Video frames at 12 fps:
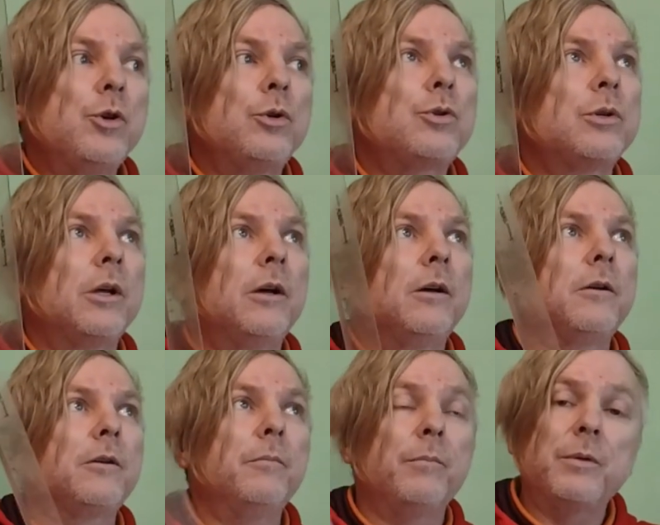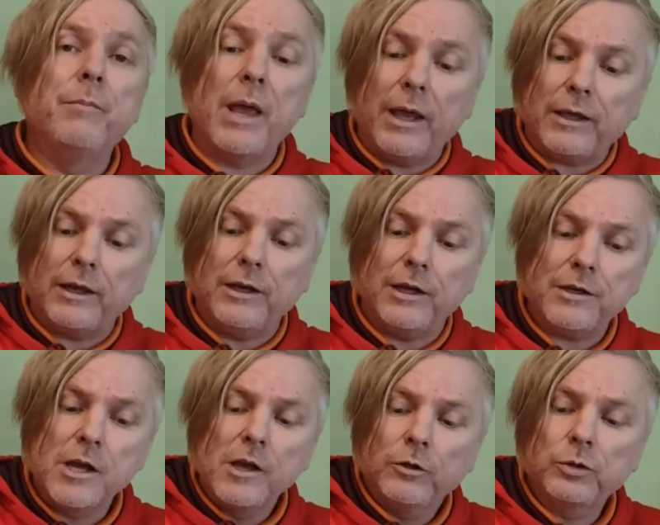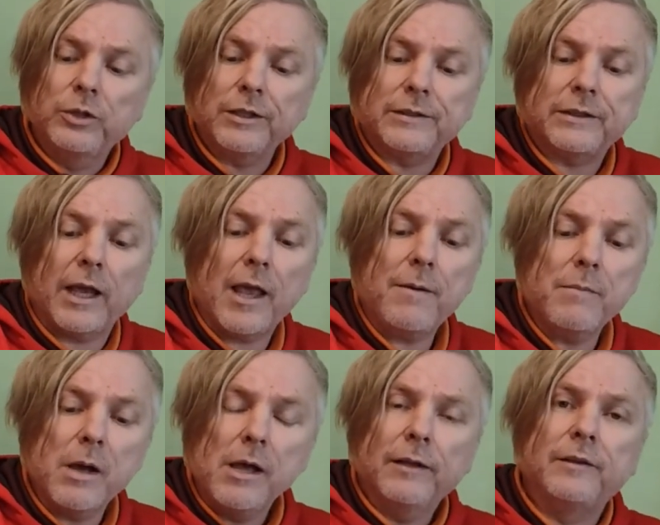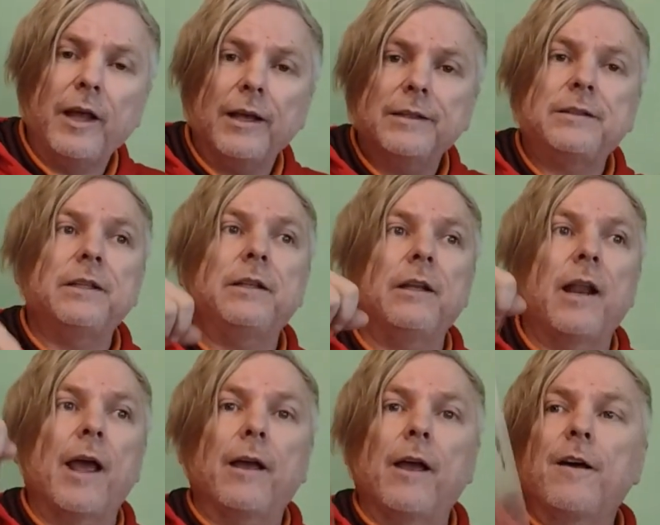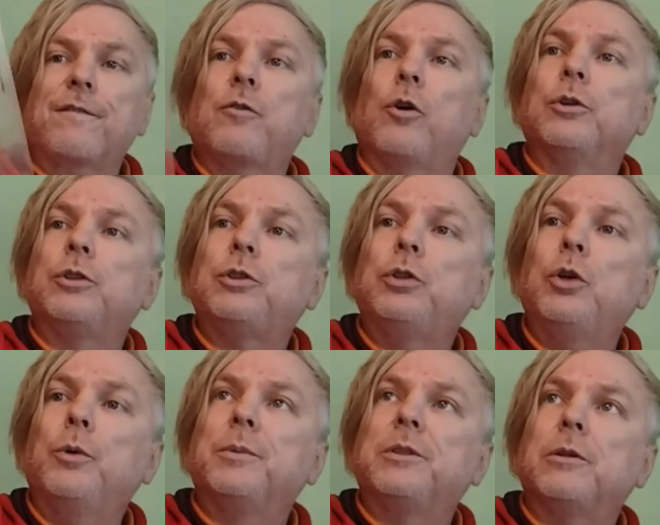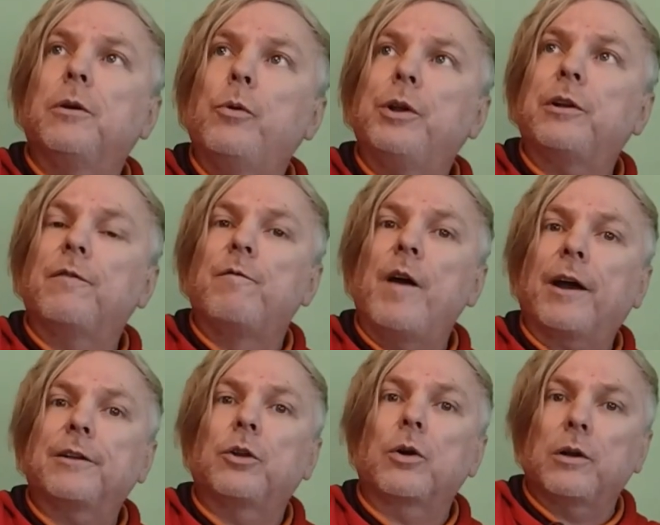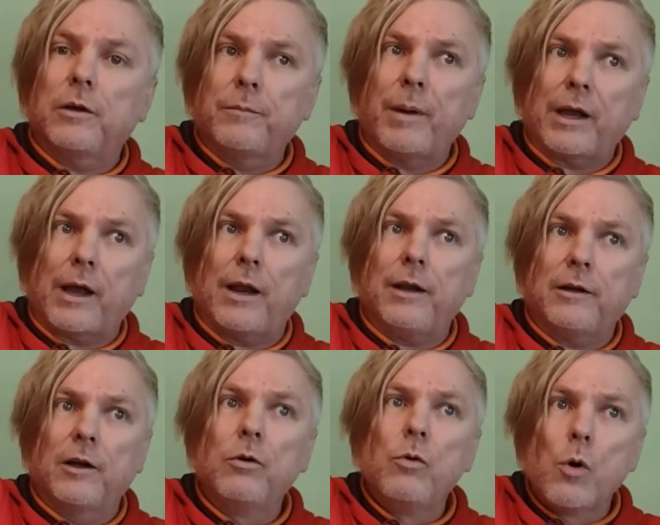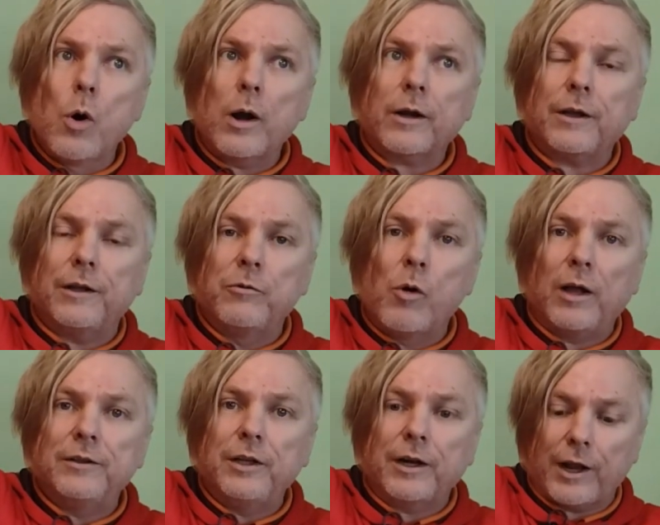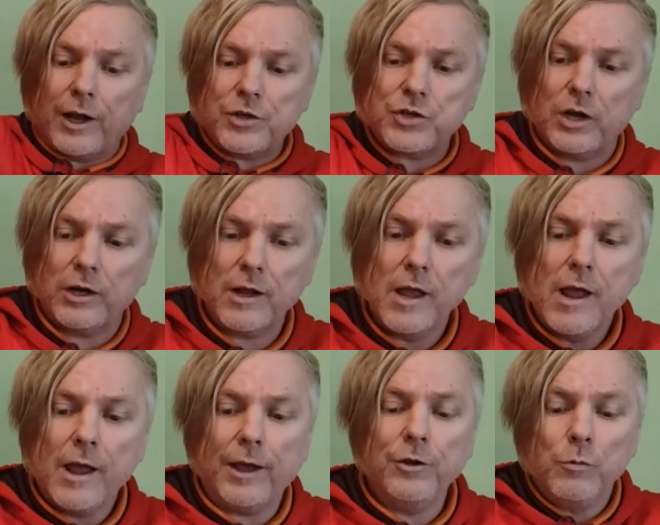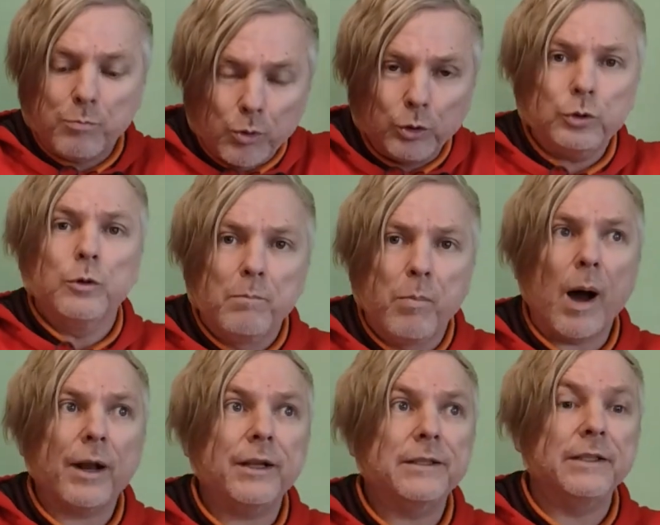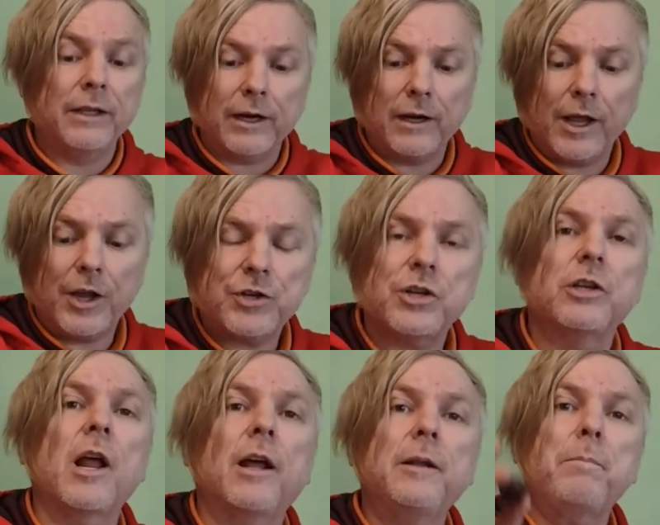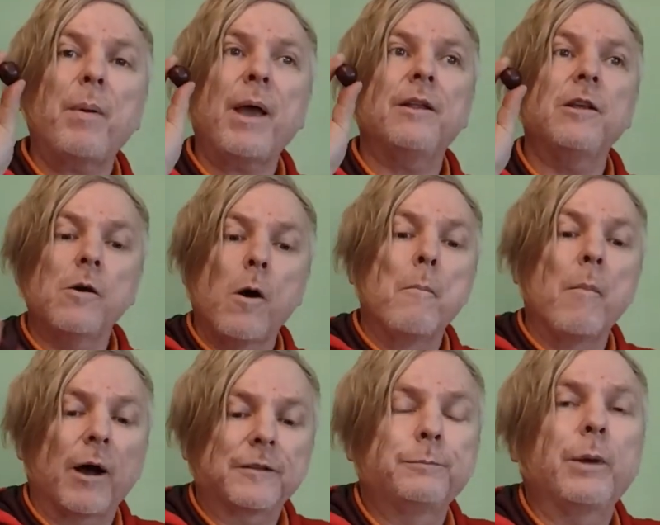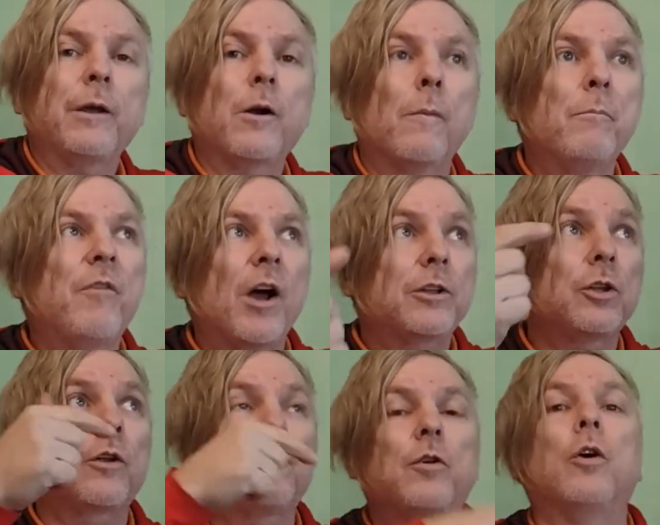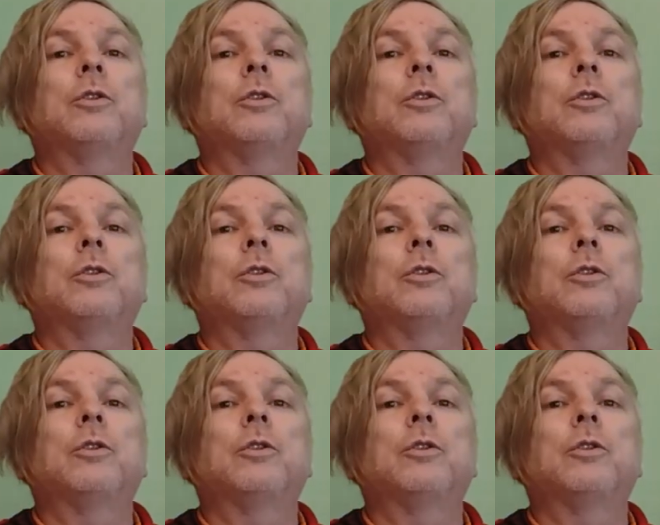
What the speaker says: due to the making it to the same density like Earth consumes with a vector, mechanical work in one direction, and you put two bodies in relation, not depending on mass, but a vector of